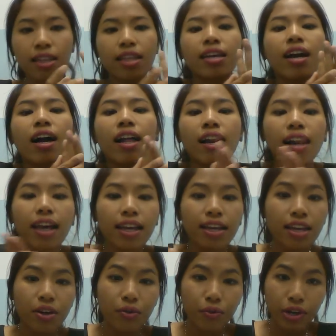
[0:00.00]
They are
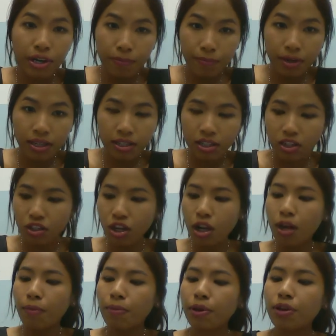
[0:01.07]
like reading passage
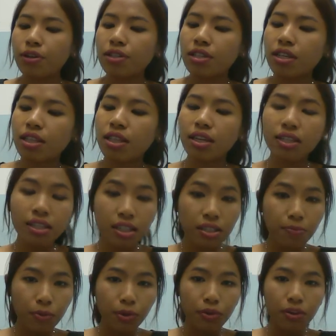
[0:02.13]
because in the
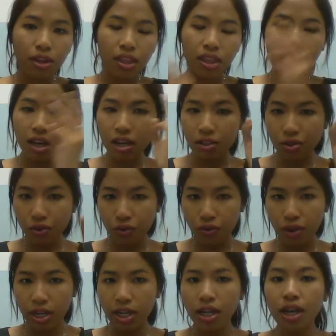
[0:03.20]
textbook there are
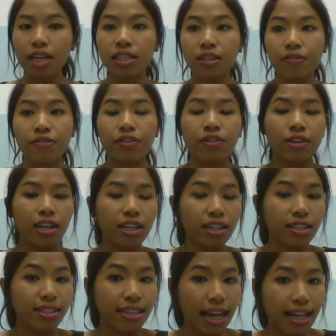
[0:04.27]
3 different
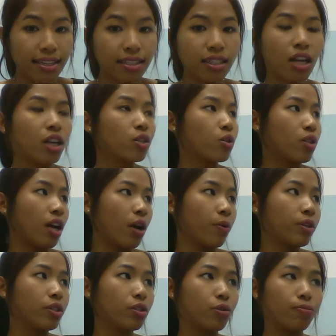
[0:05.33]
learning styles, so that I
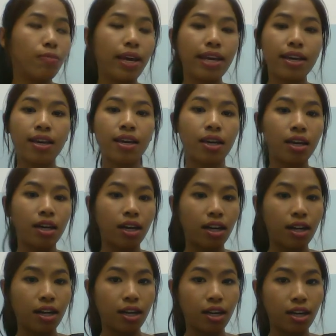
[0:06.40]
want to make
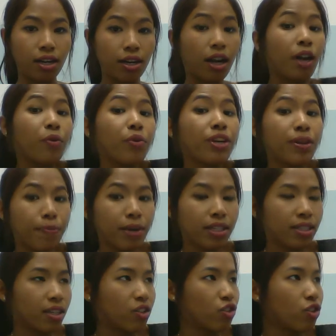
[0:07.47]
a reading
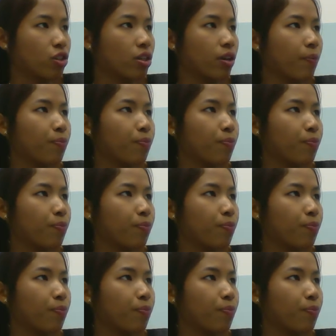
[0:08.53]
passage.